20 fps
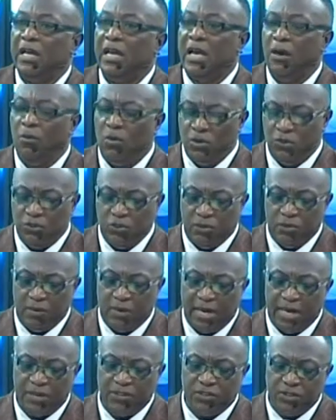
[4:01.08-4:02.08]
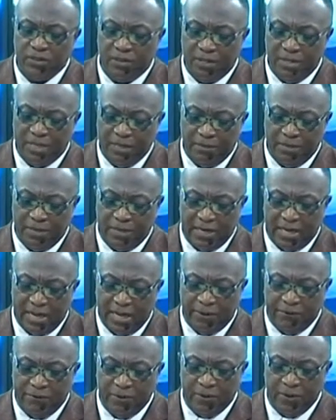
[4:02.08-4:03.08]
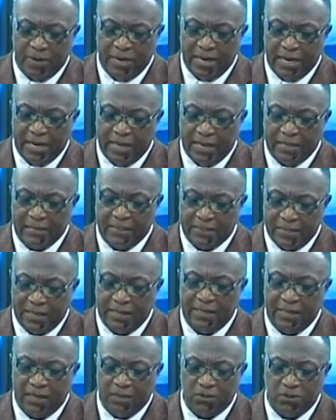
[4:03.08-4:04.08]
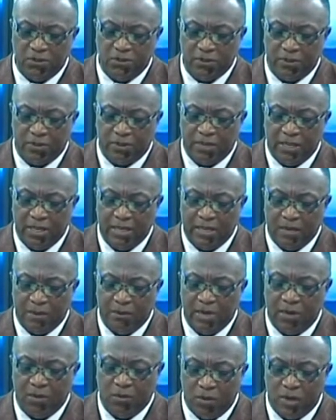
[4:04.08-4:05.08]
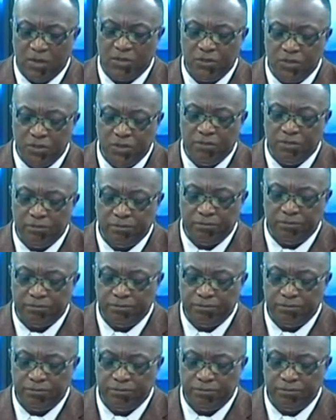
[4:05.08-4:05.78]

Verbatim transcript: I want you to ask your neighbor, have you sat down to think about what to do?